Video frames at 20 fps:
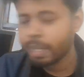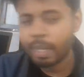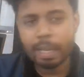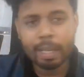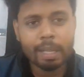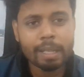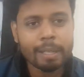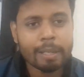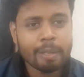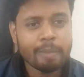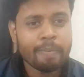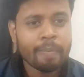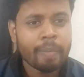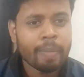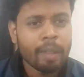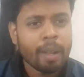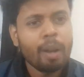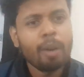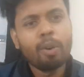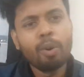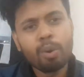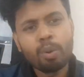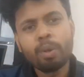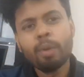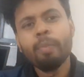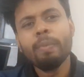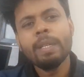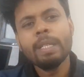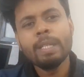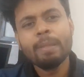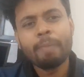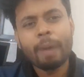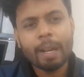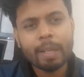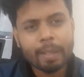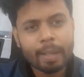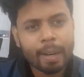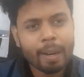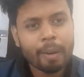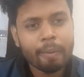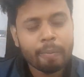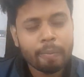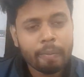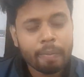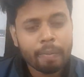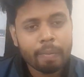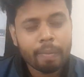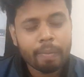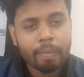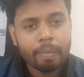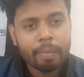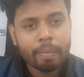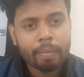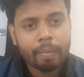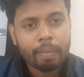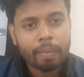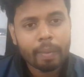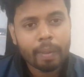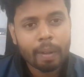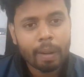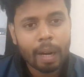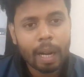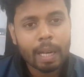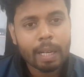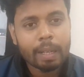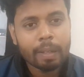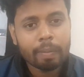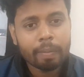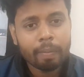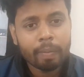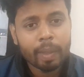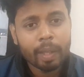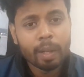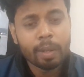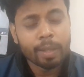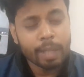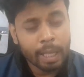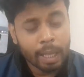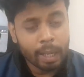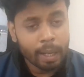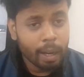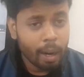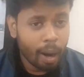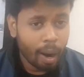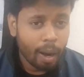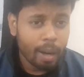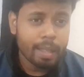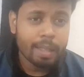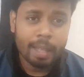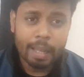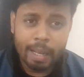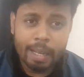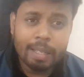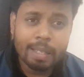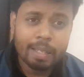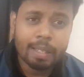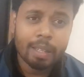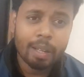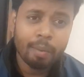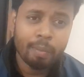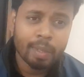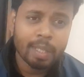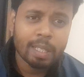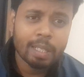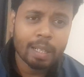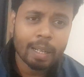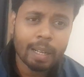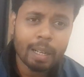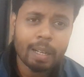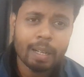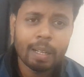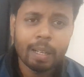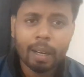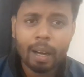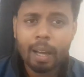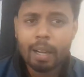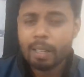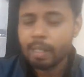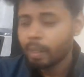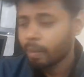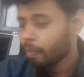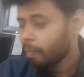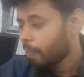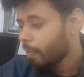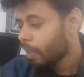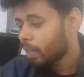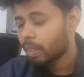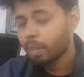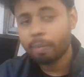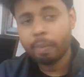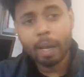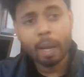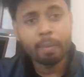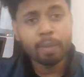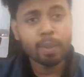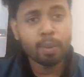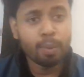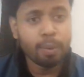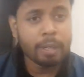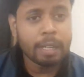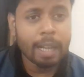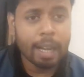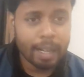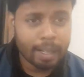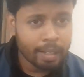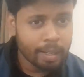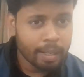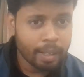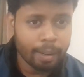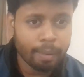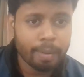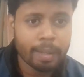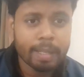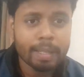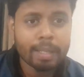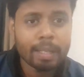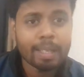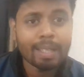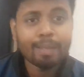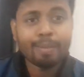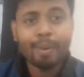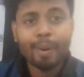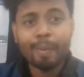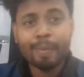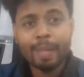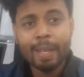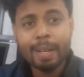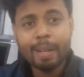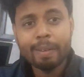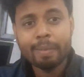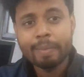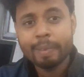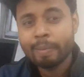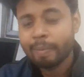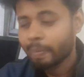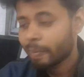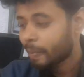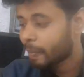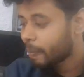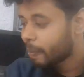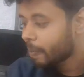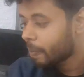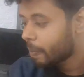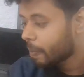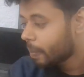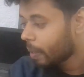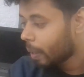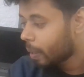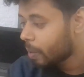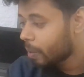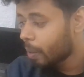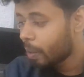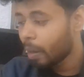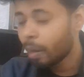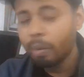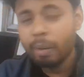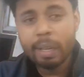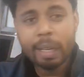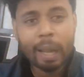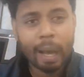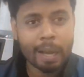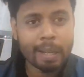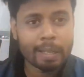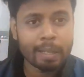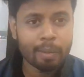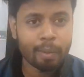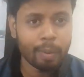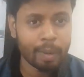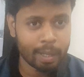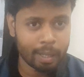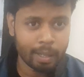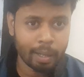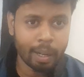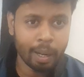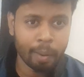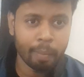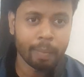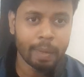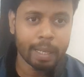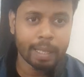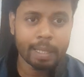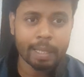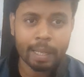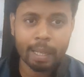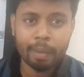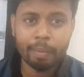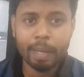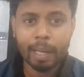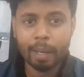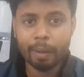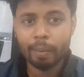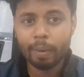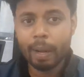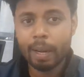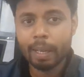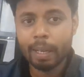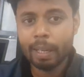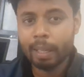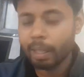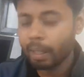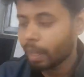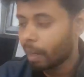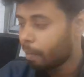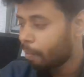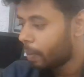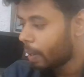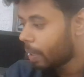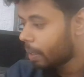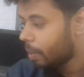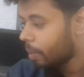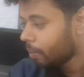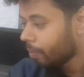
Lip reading: suggestion, go to EPG Patsala, right? There are things you must read, right? Sometimes we take references from there. So utilize what government is giving you, right? Indian government.